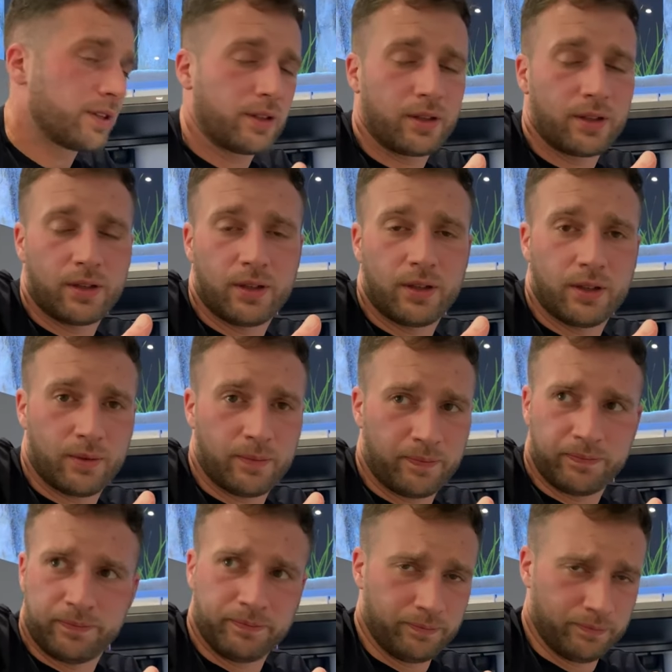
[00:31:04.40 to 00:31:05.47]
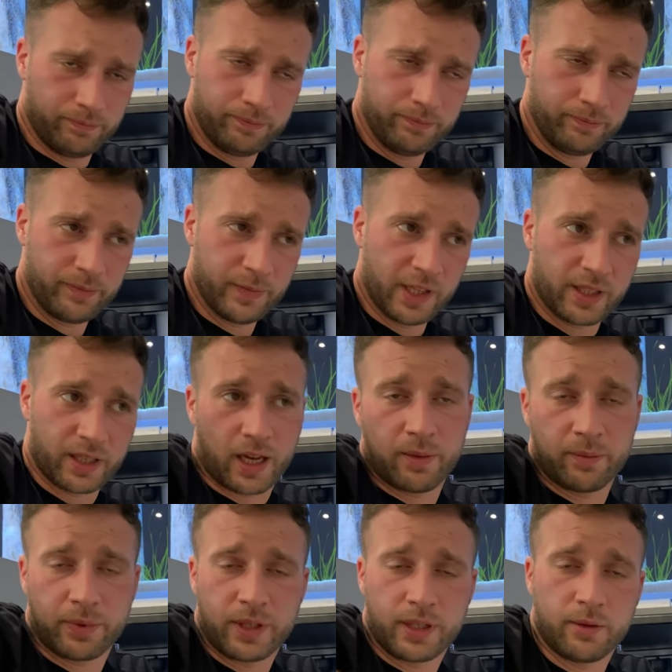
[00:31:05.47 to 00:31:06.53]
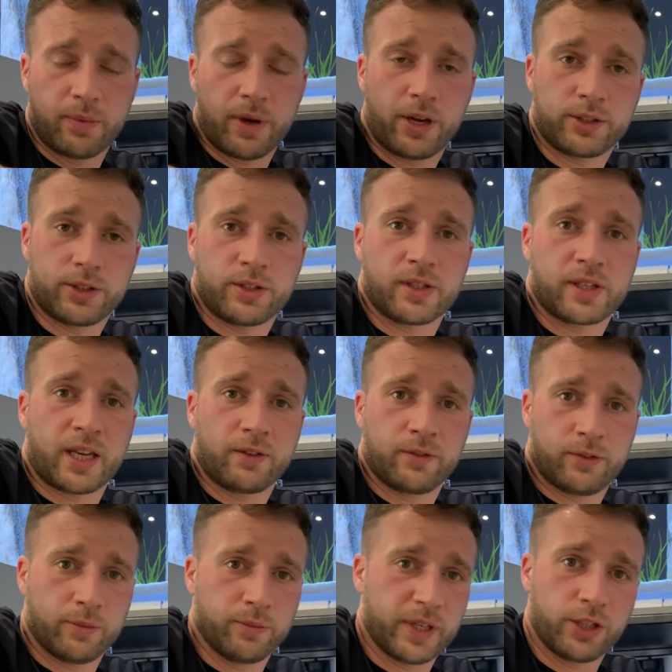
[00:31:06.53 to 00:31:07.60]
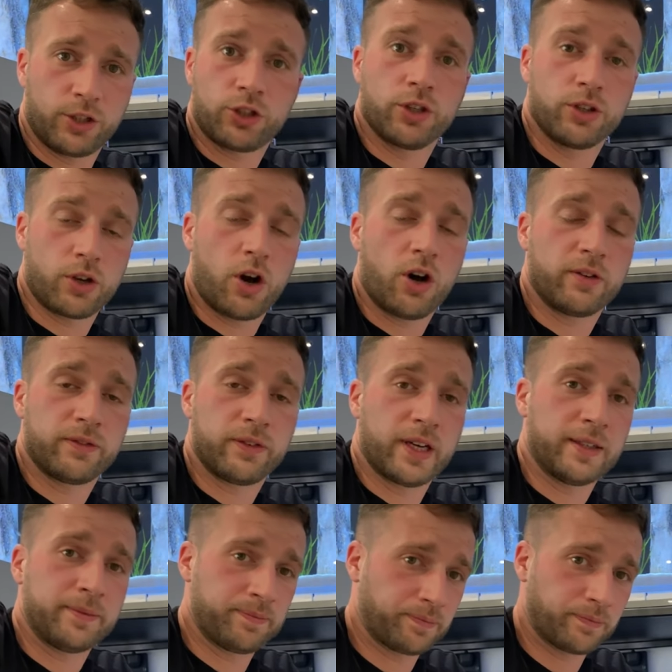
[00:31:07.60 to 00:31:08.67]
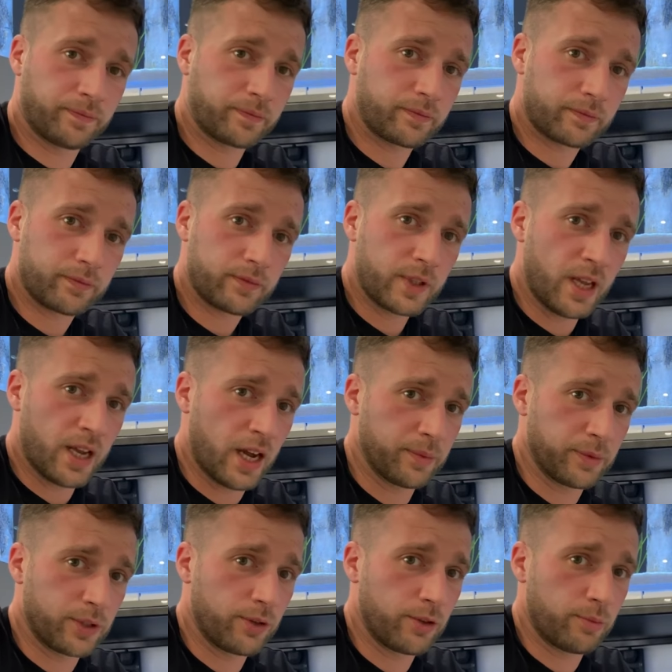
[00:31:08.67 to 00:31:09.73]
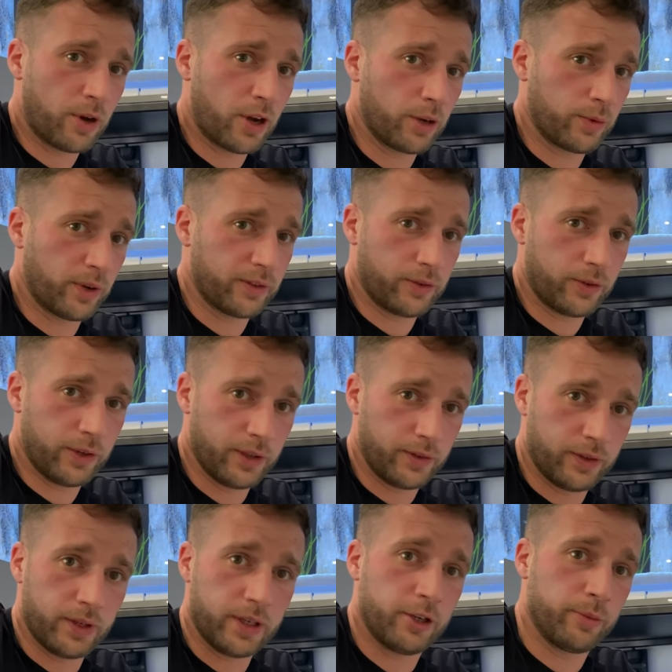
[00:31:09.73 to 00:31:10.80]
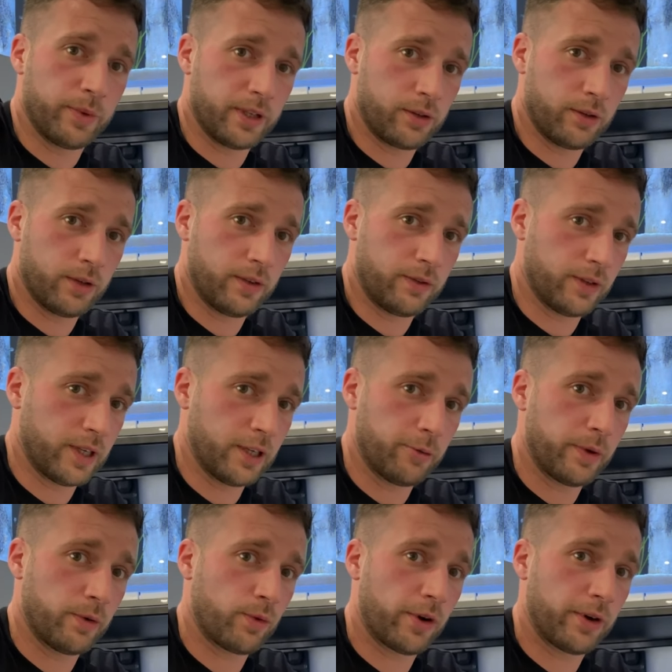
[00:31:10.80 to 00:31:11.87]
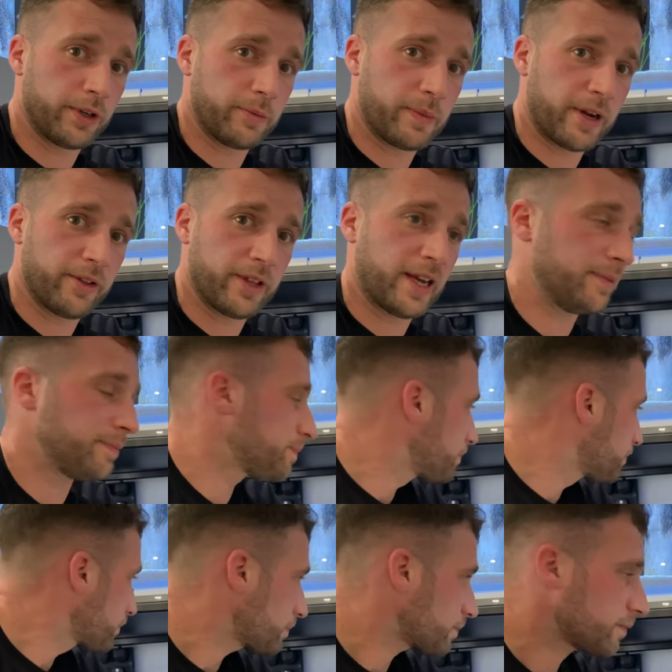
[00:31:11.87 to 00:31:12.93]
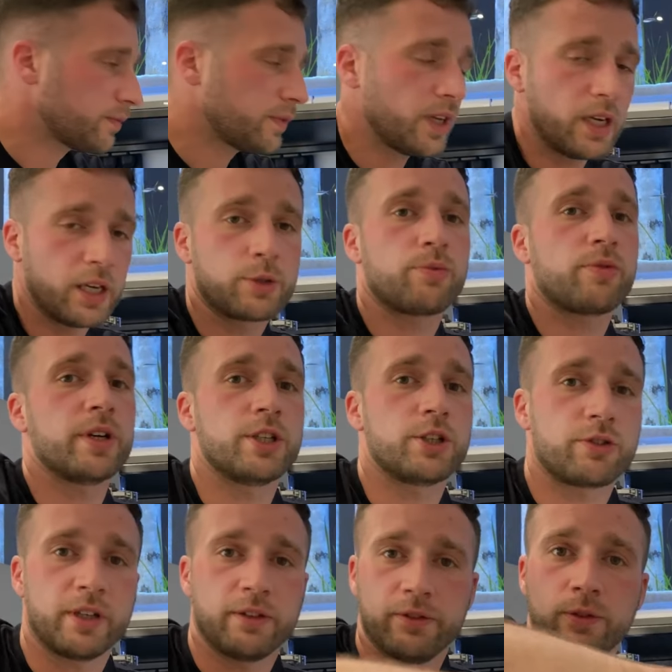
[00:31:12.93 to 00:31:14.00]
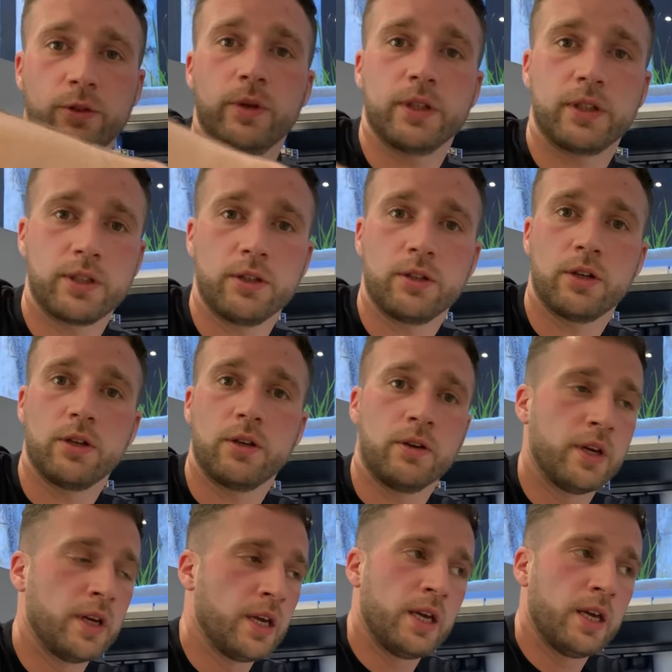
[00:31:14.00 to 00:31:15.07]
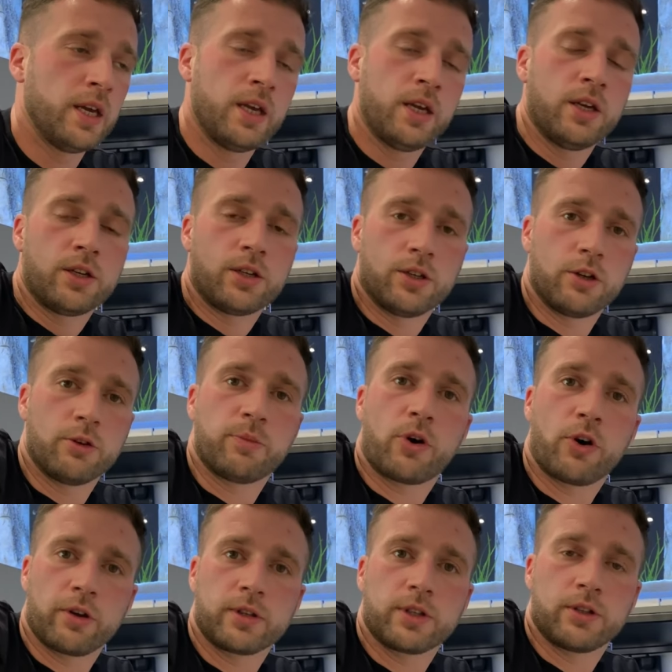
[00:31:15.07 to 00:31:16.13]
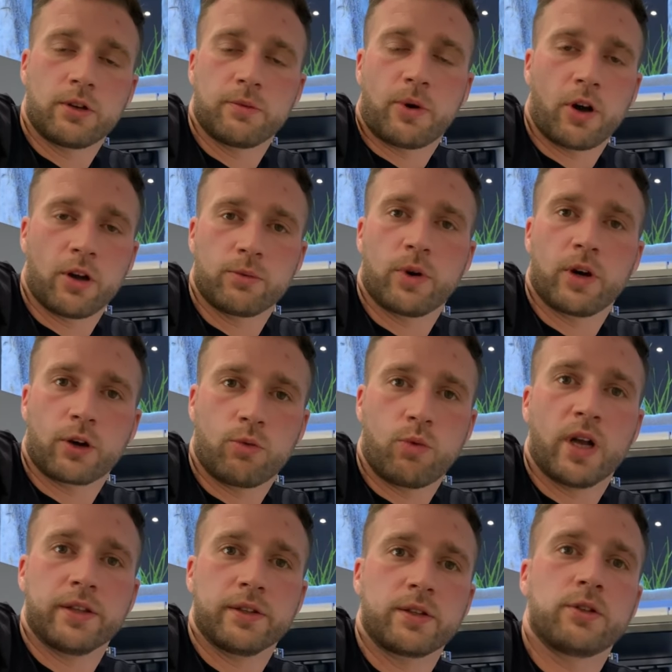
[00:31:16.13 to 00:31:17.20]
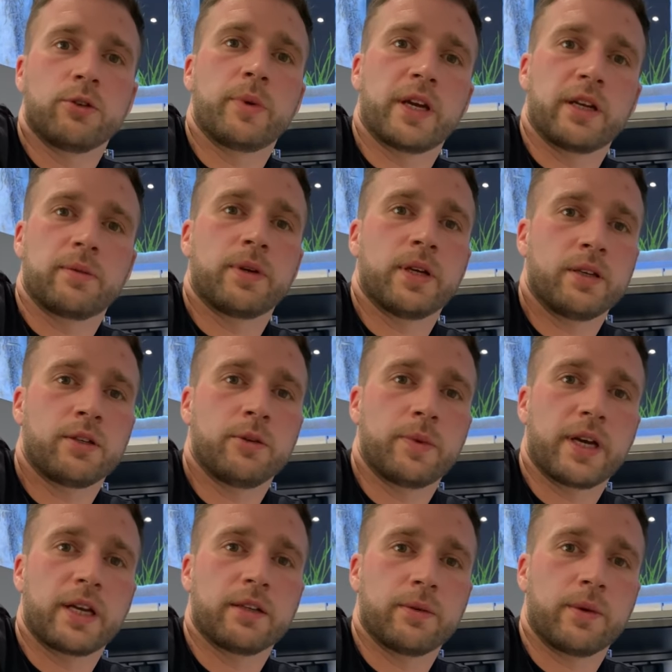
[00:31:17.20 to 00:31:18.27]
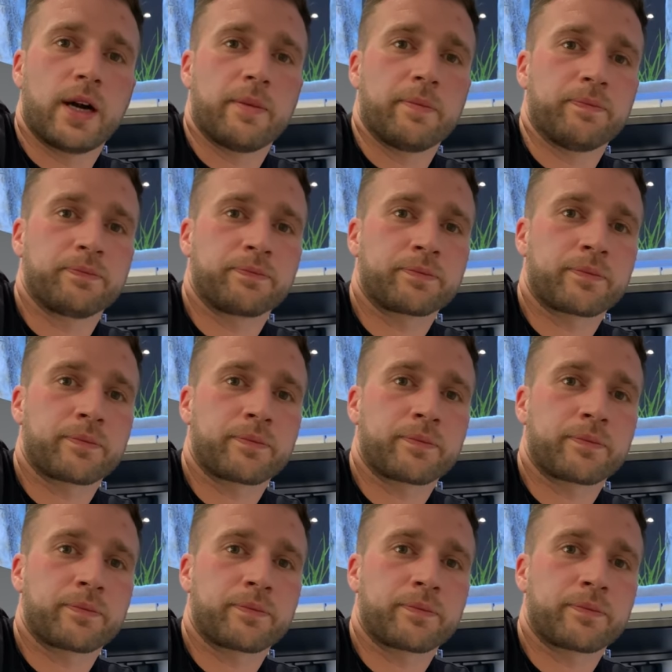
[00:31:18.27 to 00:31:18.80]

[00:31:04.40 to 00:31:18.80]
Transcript: the the company you purchase the tank from, they should offer um, to do the pipe work for you if you're a little bit too, if you're a little bit worried about that. It's pretty straightforward. You do, you do pipe, you do pipe work once. You'll be able to, you'll be able to um,